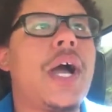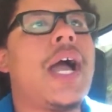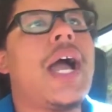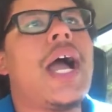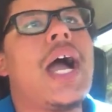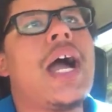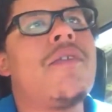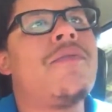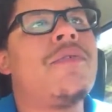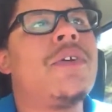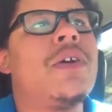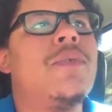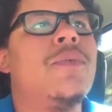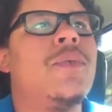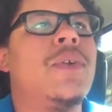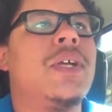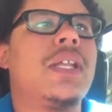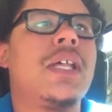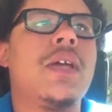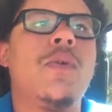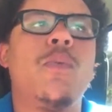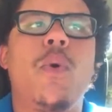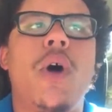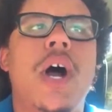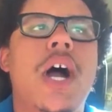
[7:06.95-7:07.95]
I haven't
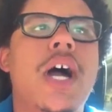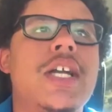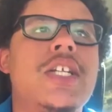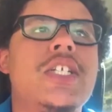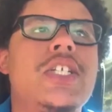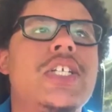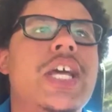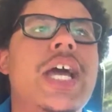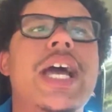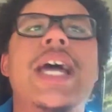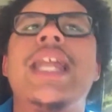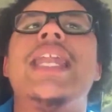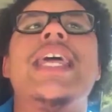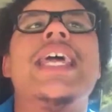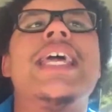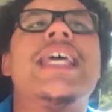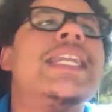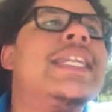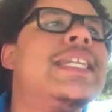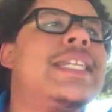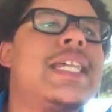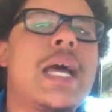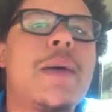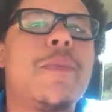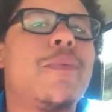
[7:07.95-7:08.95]
really watched an
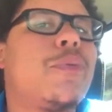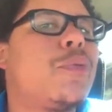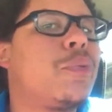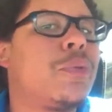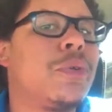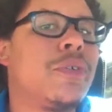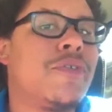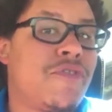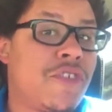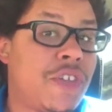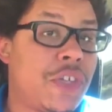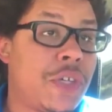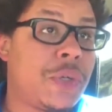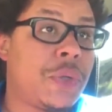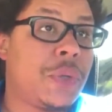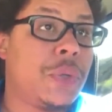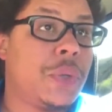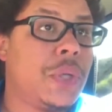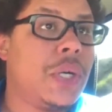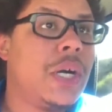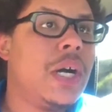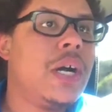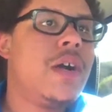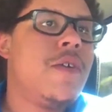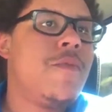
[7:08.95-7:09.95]
in-depth
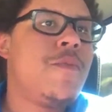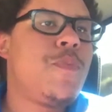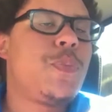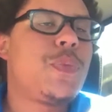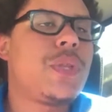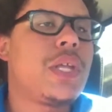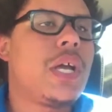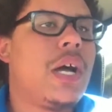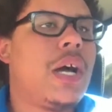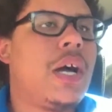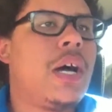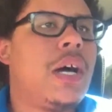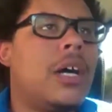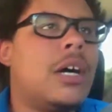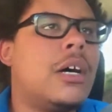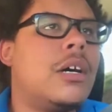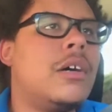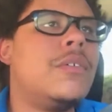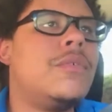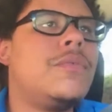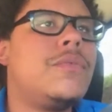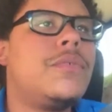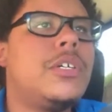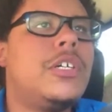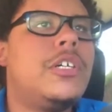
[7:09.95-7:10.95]
review
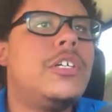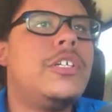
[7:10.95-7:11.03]
of